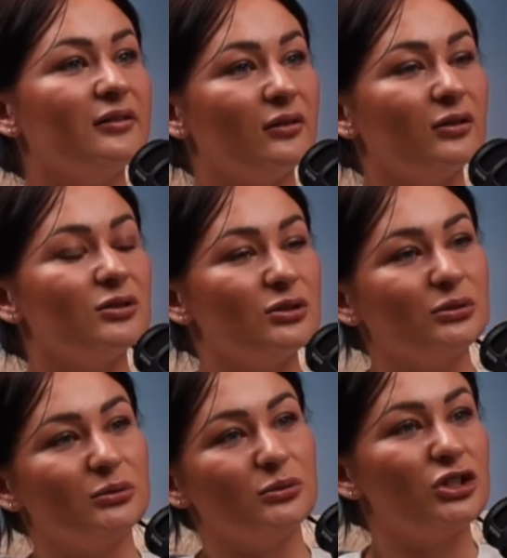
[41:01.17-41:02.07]
not
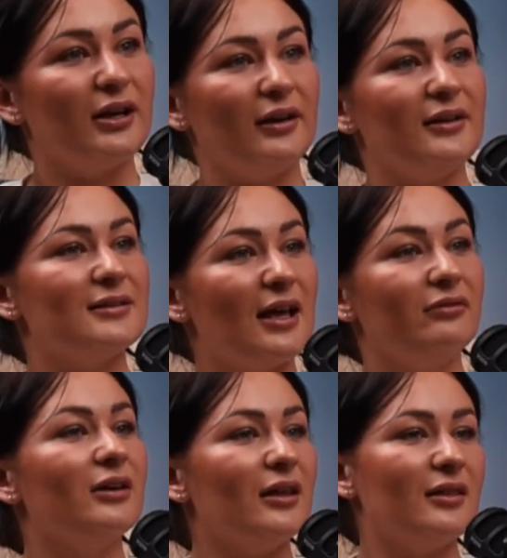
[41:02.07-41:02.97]
to chase
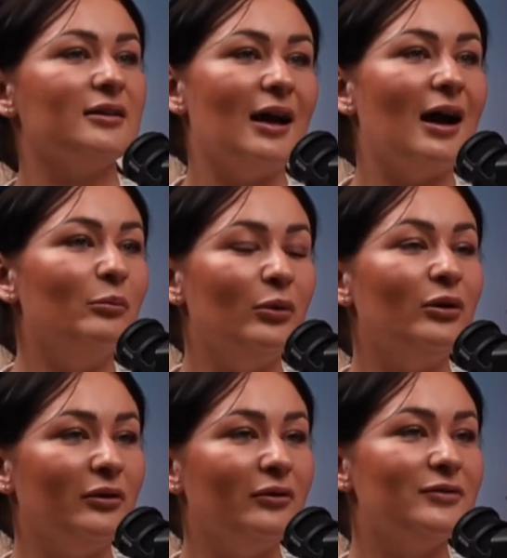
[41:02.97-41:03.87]
everything that
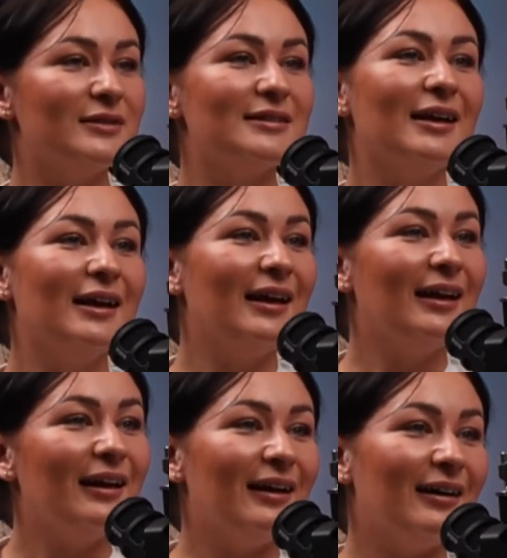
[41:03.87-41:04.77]
moves,
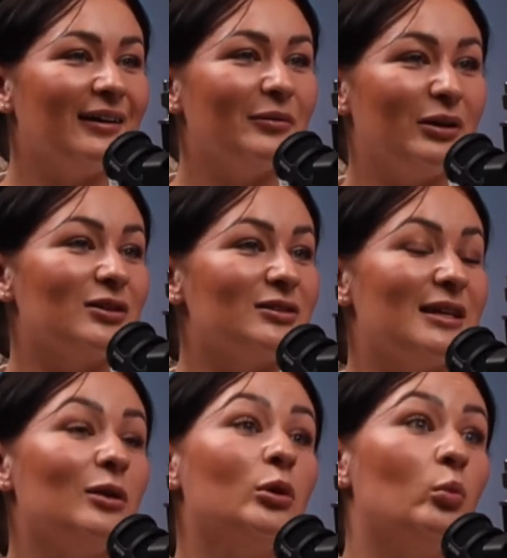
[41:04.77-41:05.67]
because
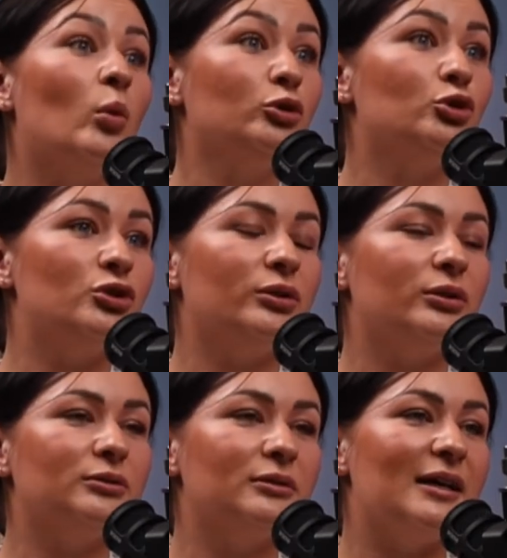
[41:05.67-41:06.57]
they will want to.
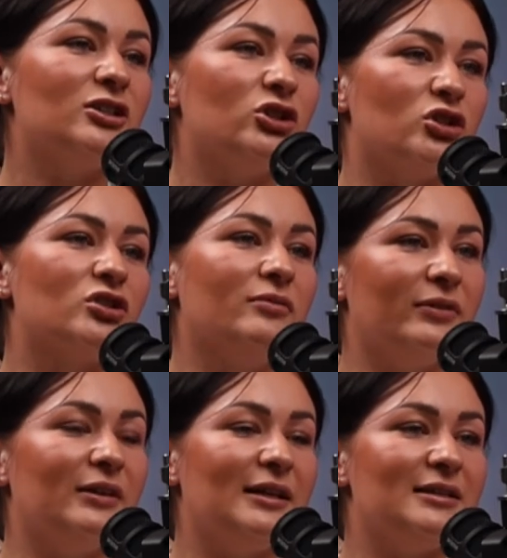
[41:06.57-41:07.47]
Okay. That's just
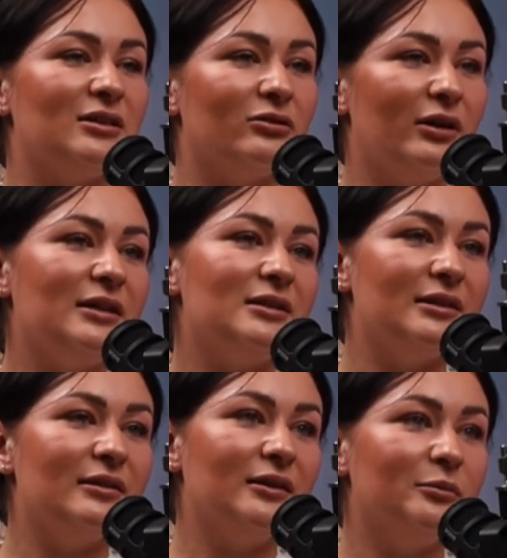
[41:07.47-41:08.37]
something that's ingrained
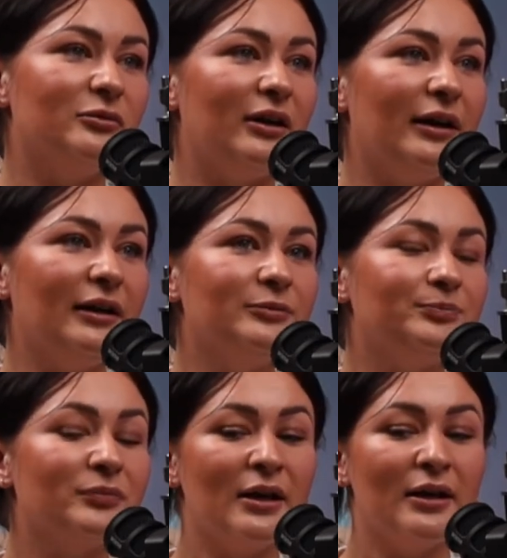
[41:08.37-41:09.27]
in them, right?
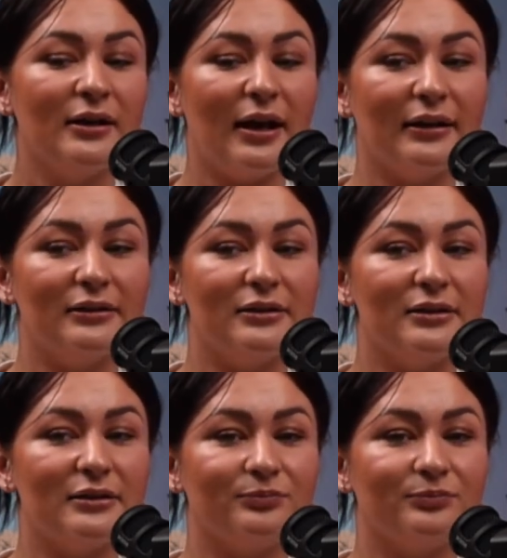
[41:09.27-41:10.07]
And